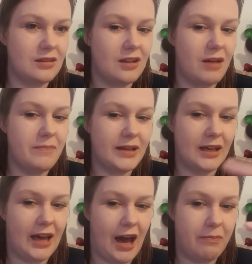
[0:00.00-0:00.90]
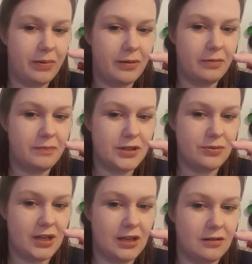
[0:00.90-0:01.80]
a bigger gap
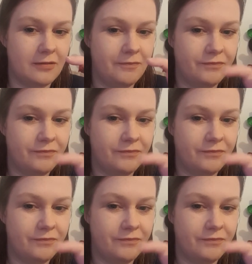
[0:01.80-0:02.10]
between,